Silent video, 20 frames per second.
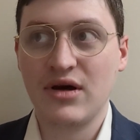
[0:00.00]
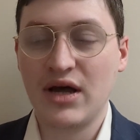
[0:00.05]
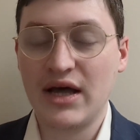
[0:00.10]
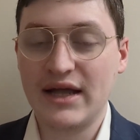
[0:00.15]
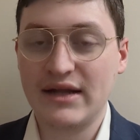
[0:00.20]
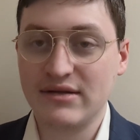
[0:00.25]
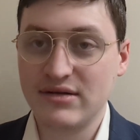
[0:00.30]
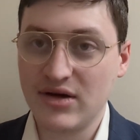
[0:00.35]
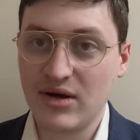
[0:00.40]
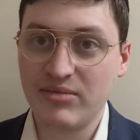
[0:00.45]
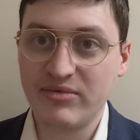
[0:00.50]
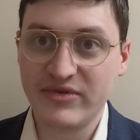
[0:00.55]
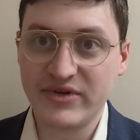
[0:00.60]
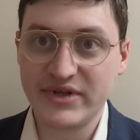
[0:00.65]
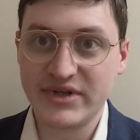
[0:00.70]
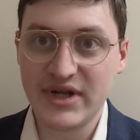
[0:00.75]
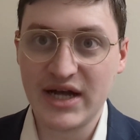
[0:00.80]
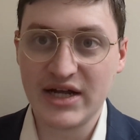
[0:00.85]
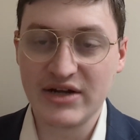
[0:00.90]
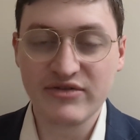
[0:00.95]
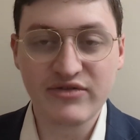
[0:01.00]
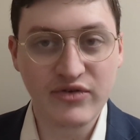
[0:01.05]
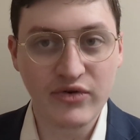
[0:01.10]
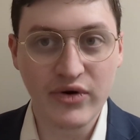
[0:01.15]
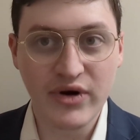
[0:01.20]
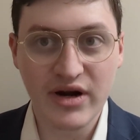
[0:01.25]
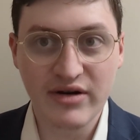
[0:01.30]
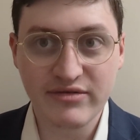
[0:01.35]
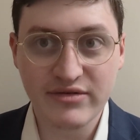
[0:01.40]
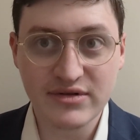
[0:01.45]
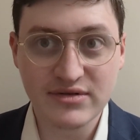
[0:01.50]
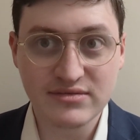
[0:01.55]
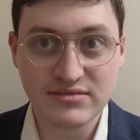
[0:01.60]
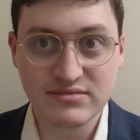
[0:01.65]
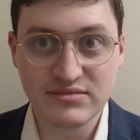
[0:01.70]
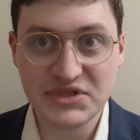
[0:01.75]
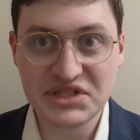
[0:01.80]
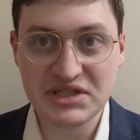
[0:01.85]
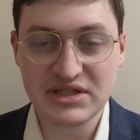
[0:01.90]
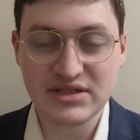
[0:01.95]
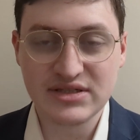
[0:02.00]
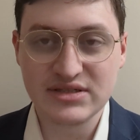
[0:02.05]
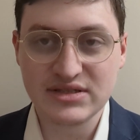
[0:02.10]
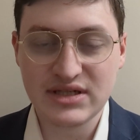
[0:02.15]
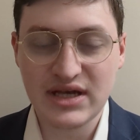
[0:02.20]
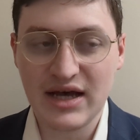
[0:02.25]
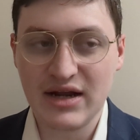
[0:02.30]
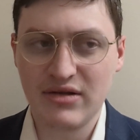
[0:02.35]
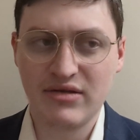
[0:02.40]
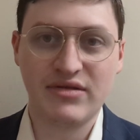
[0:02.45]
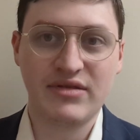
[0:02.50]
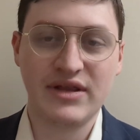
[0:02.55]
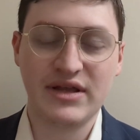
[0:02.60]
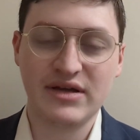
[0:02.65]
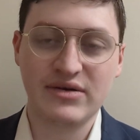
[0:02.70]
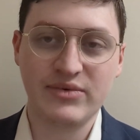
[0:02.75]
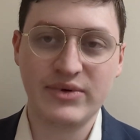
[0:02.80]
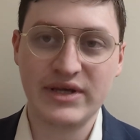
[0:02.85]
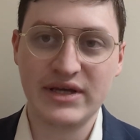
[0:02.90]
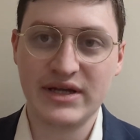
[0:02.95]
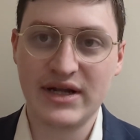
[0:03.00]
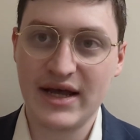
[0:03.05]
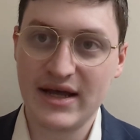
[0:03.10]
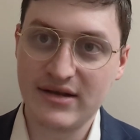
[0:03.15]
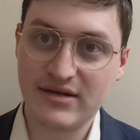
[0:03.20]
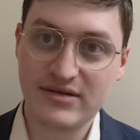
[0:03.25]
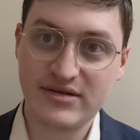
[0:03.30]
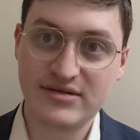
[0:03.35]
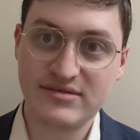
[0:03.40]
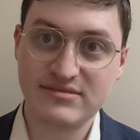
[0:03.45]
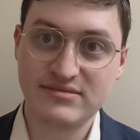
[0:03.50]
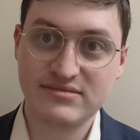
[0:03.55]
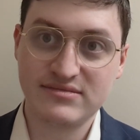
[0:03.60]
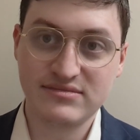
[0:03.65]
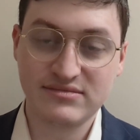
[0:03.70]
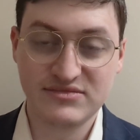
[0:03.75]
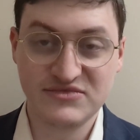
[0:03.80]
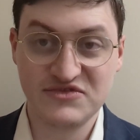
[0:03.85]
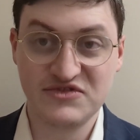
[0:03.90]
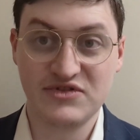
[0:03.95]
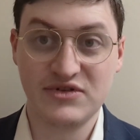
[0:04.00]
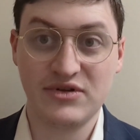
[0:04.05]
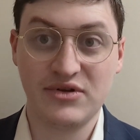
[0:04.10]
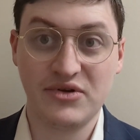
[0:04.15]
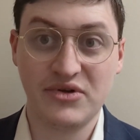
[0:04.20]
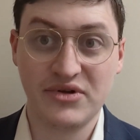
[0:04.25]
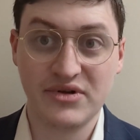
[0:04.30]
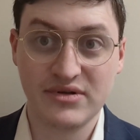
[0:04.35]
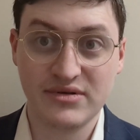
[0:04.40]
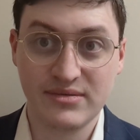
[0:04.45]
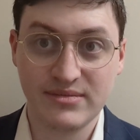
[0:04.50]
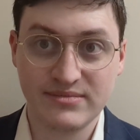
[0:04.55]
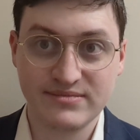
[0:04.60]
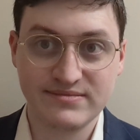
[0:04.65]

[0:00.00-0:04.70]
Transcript: And hopefully not forever, because I don't think we can handle it for long.